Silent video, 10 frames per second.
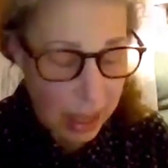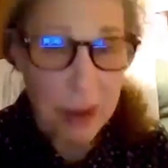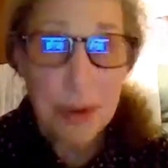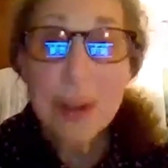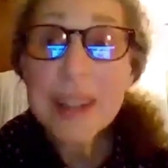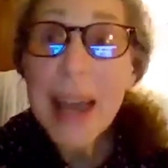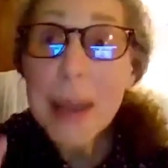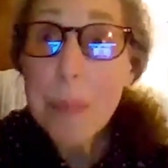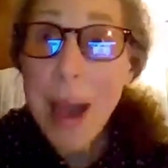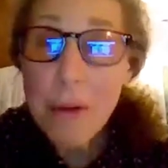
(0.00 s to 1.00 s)
How could
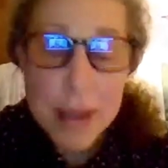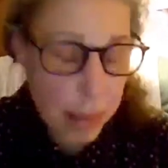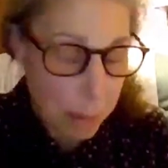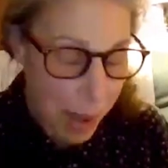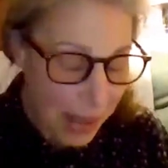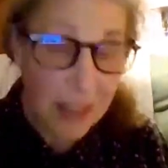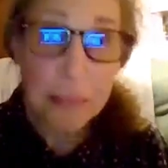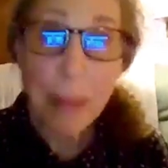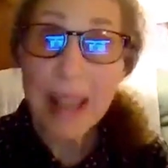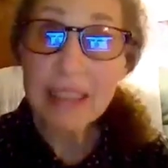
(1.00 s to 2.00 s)
I bury the man
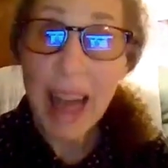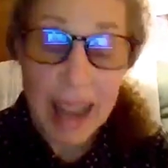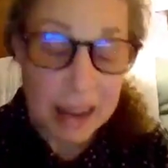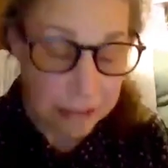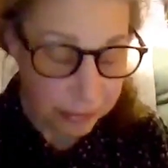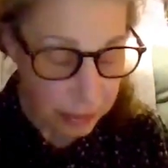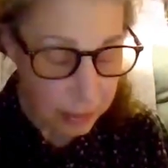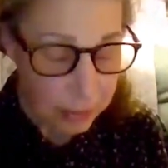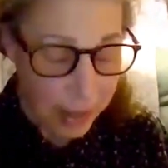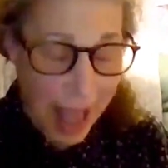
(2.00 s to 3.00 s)
of my life?
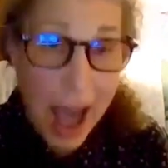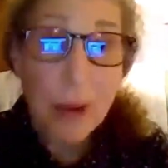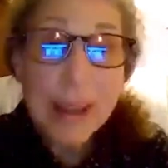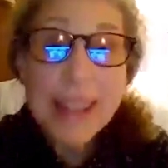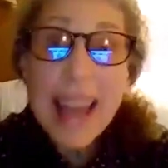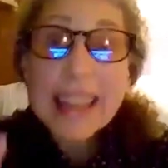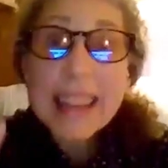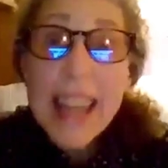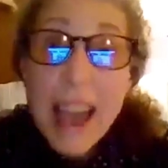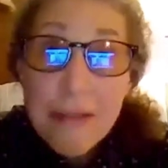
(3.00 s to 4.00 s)
How could
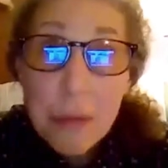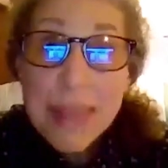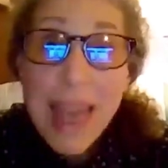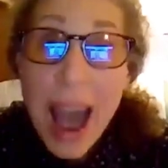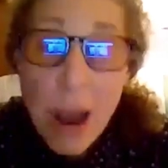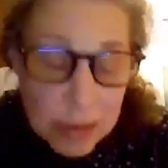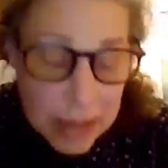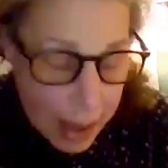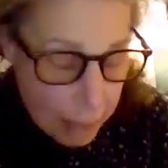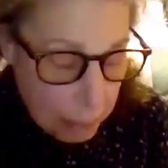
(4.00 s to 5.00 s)
I live
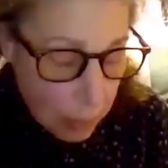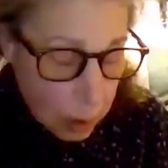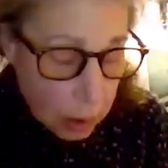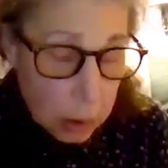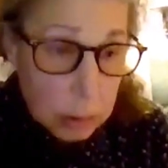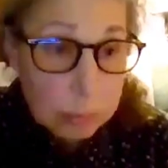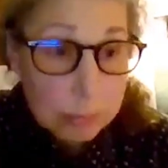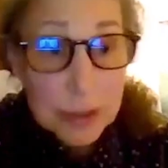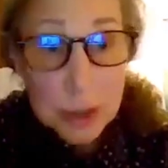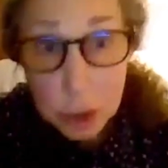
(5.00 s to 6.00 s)
without him?
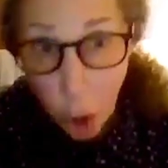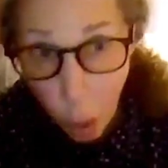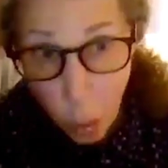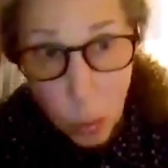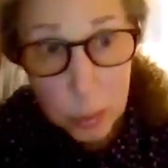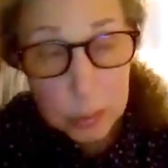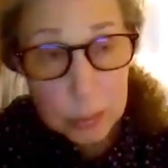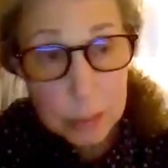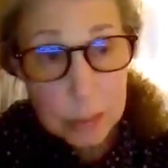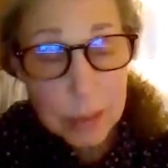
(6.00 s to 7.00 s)
So
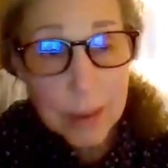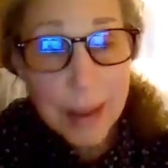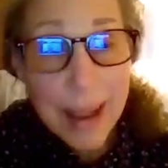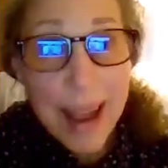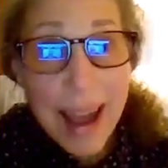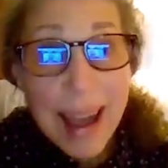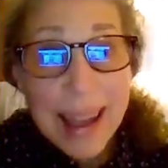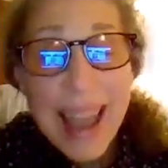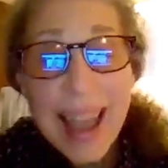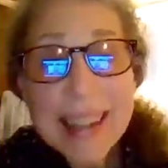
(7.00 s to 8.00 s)

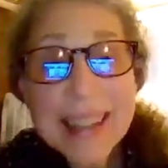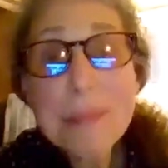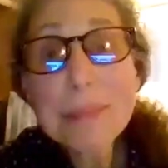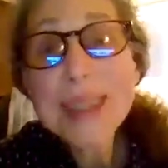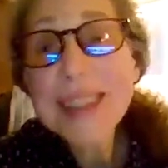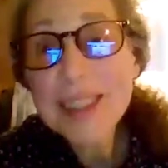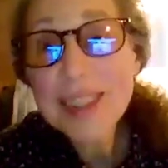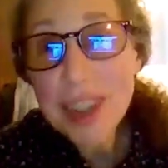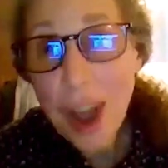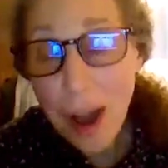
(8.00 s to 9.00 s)
I had him
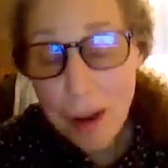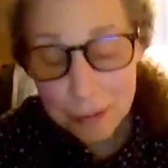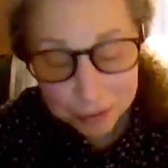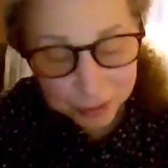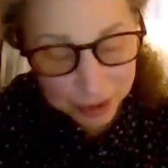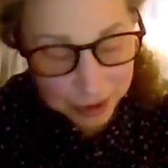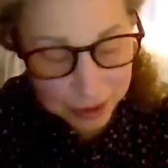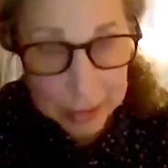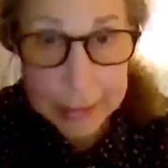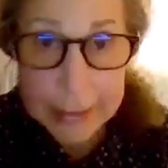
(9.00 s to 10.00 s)
stuffed.
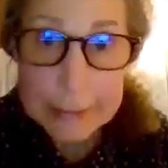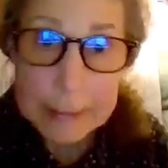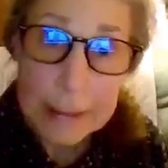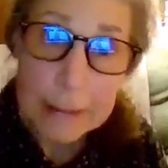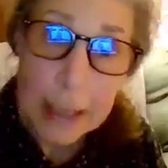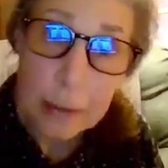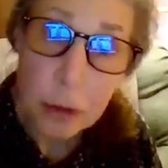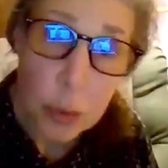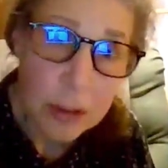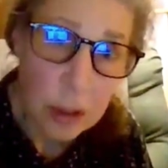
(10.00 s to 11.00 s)
Didn't they
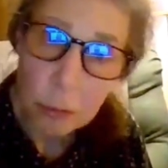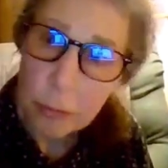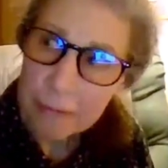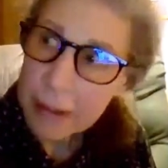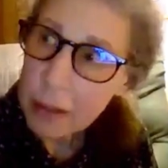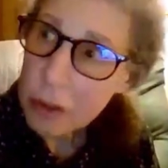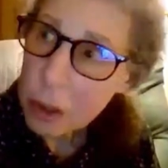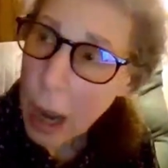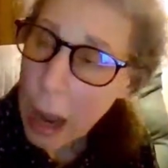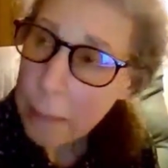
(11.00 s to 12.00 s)
do a terrific
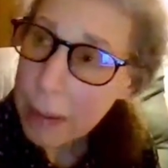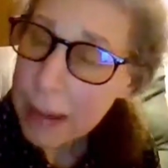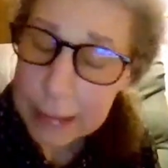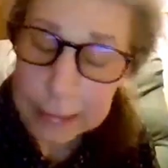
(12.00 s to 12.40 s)
job?